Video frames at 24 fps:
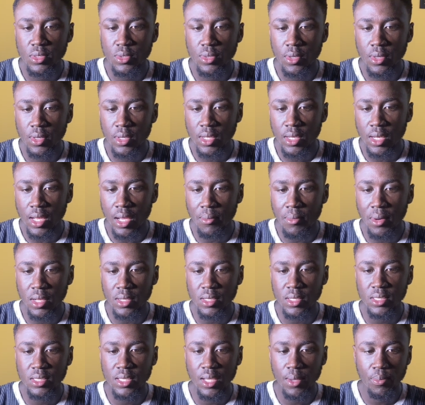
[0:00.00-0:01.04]
talking about
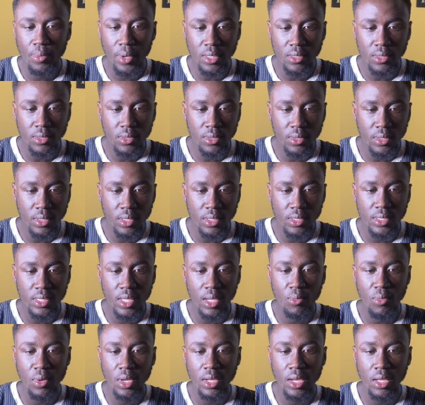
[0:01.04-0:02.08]
data prices today.
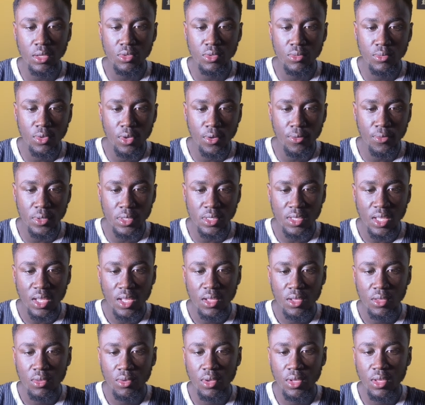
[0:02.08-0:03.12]
Someone assumed office,
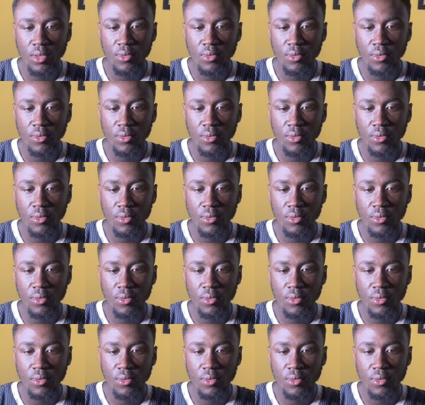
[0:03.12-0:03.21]
not